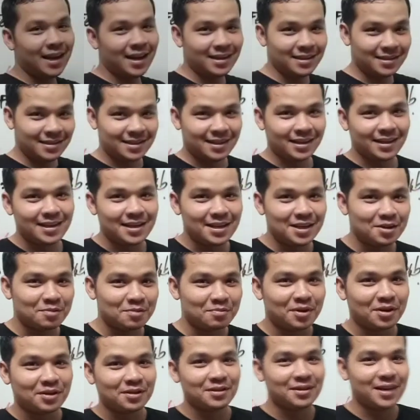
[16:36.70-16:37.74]
us continue
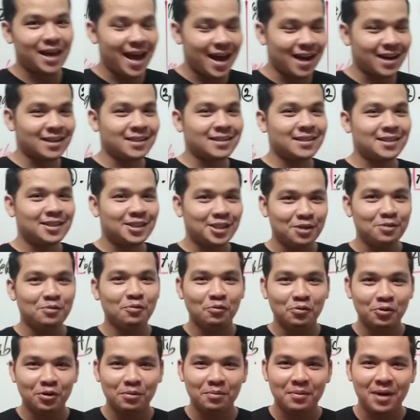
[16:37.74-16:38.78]
about action
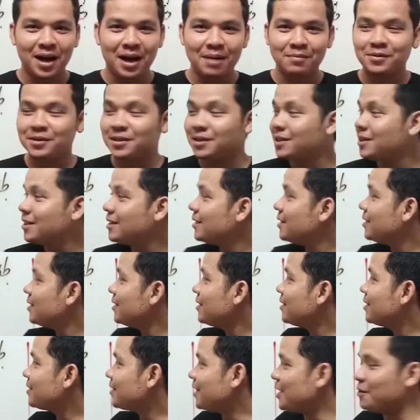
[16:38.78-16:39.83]
verb after
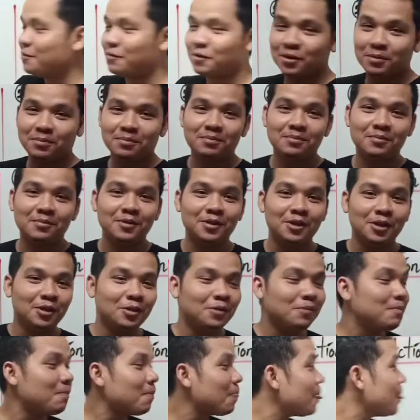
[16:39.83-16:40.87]
state verb. You
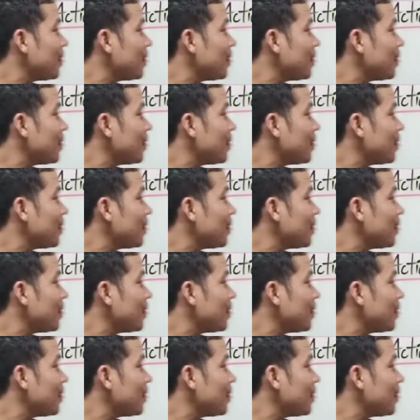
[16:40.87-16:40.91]
know.